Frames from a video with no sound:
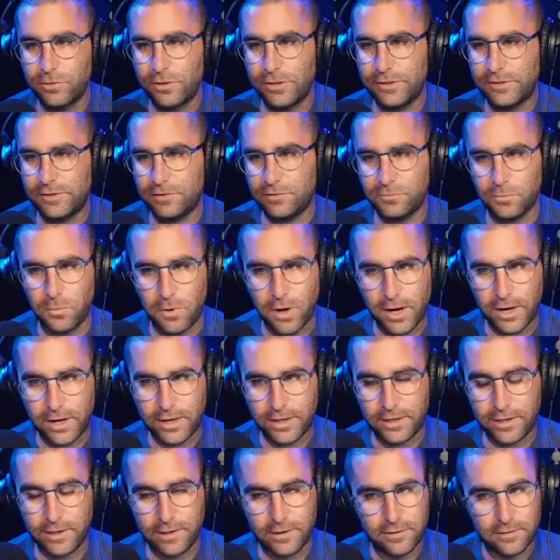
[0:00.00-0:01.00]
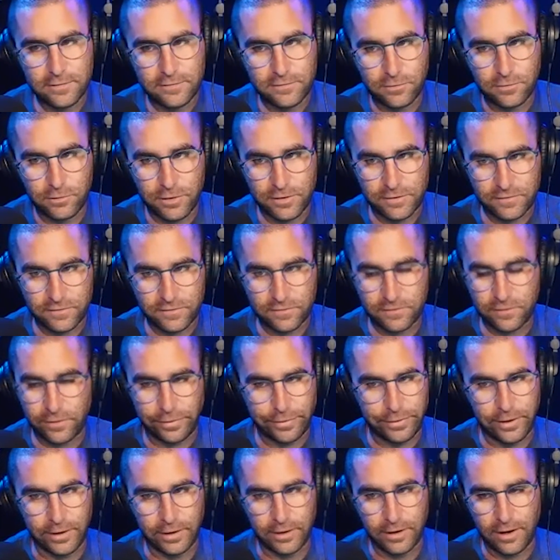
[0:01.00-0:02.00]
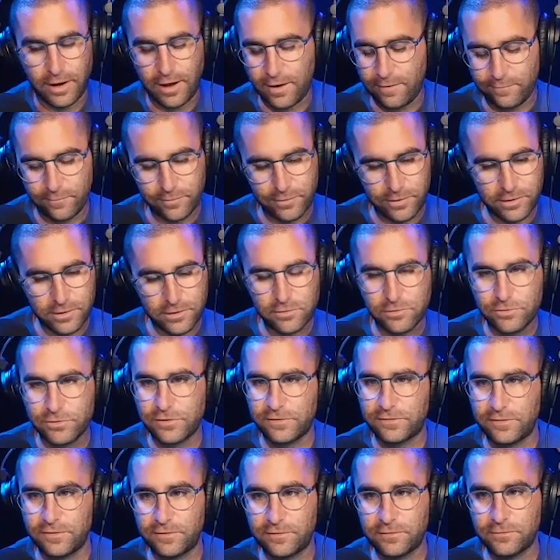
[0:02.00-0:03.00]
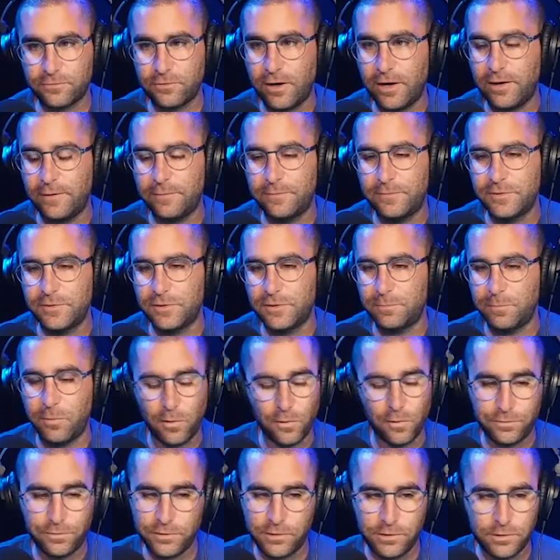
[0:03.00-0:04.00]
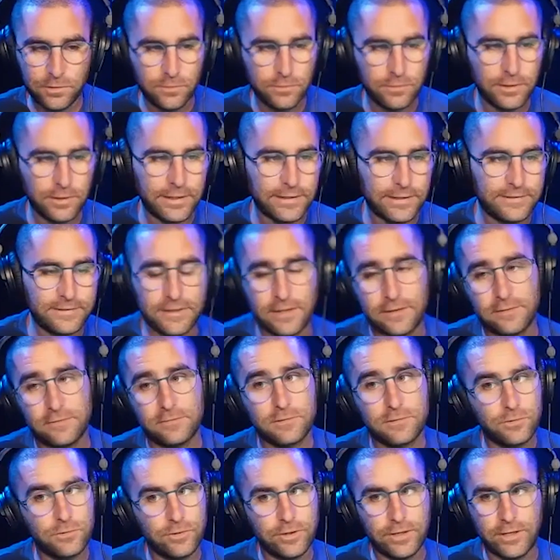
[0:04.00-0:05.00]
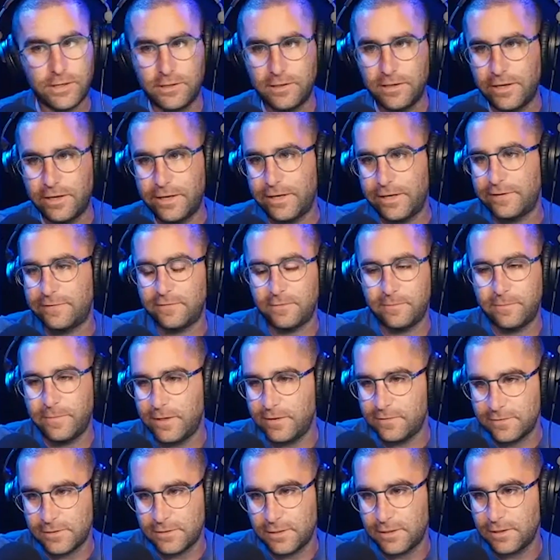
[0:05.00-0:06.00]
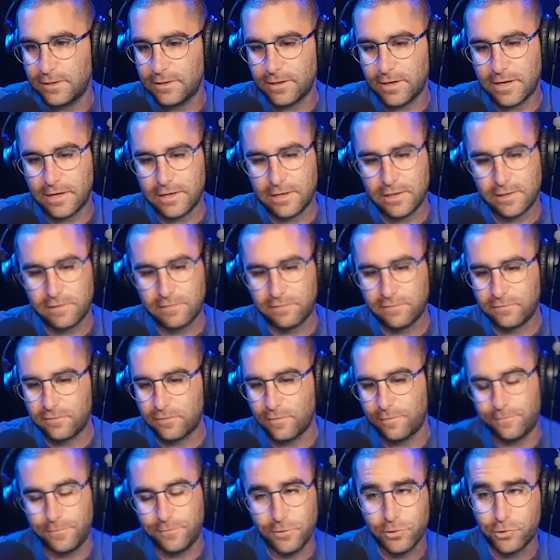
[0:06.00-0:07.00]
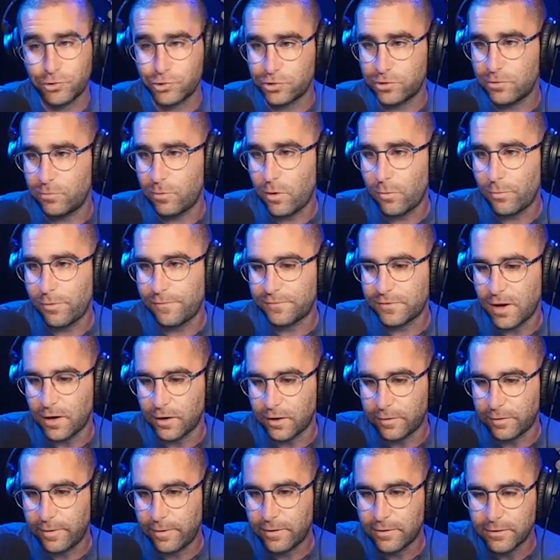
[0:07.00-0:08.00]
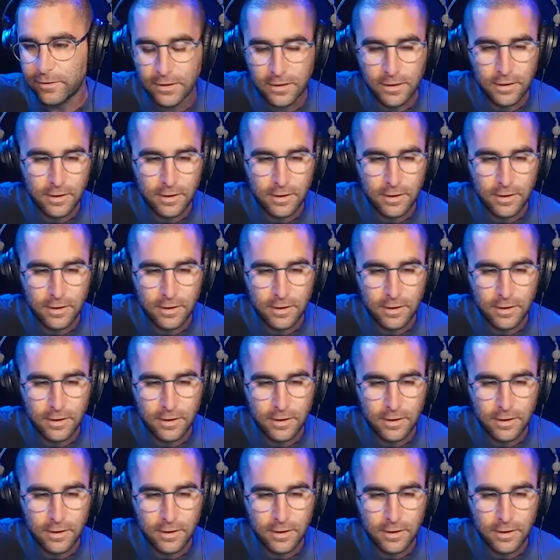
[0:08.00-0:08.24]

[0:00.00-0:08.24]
this is why so this is the thing. Everything you just described, both of you, it sounds great and it's amazing and it's the future and what we've talked about.